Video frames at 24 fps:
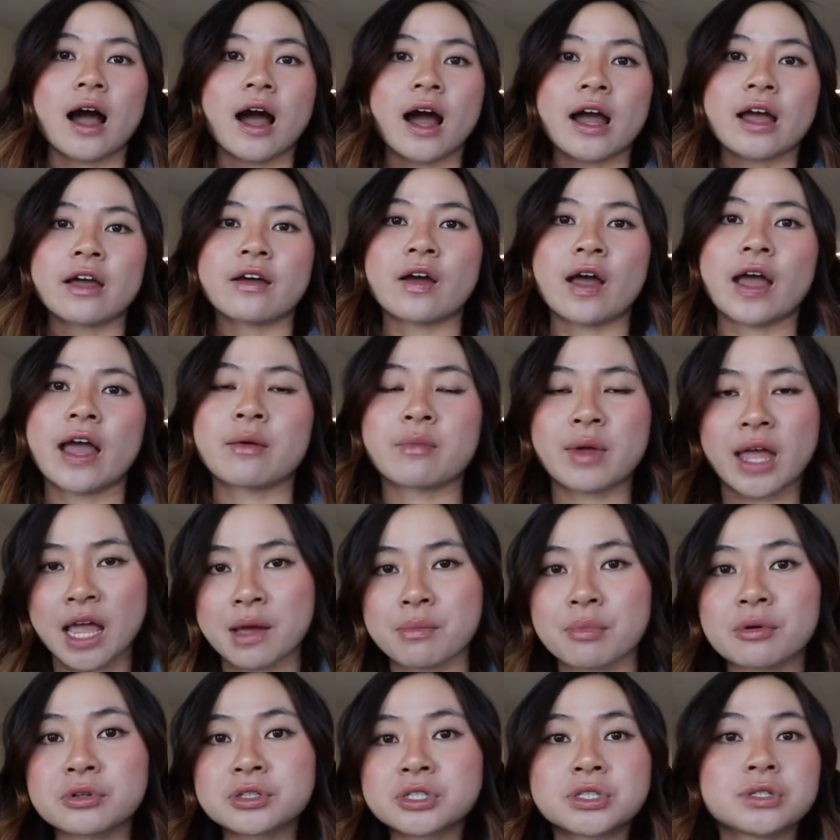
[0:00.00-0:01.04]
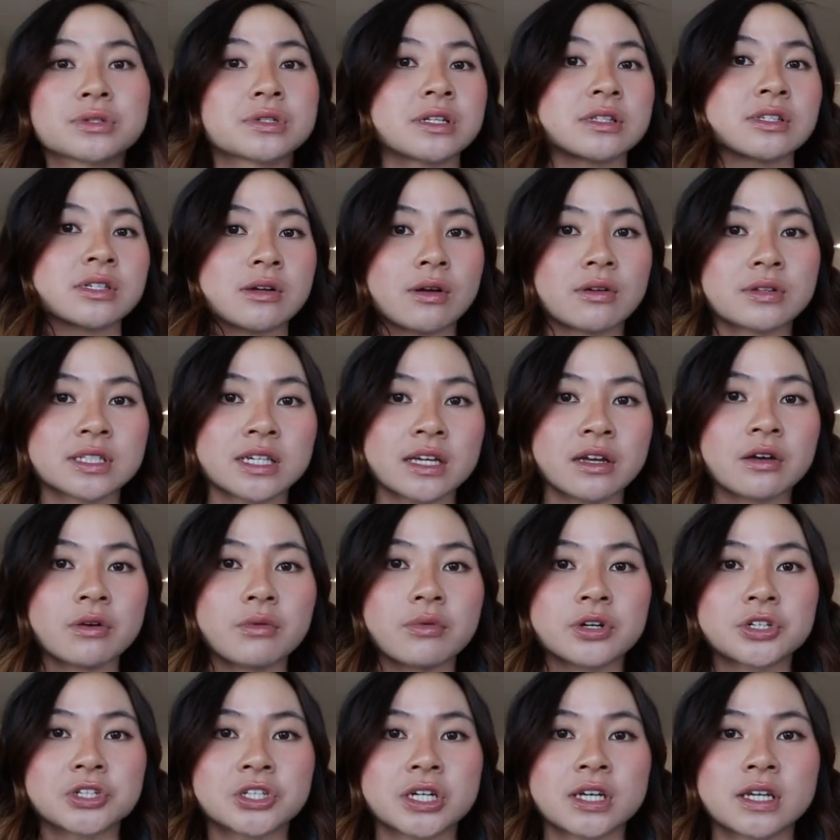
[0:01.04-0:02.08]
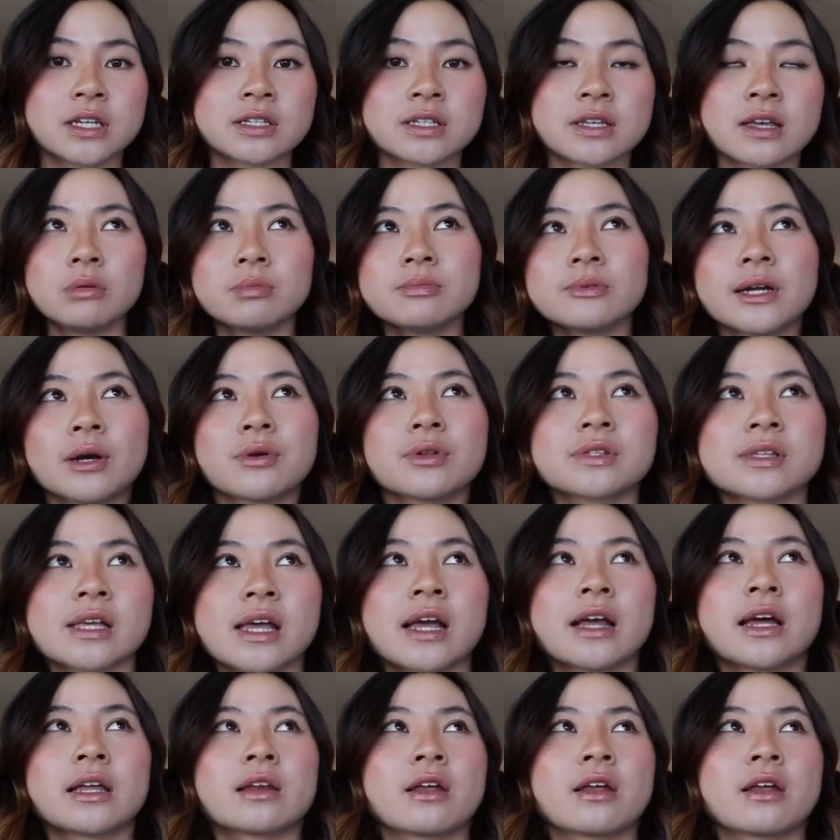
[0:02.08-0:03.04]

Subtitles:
I am able to do consulting, which is probably, I would say,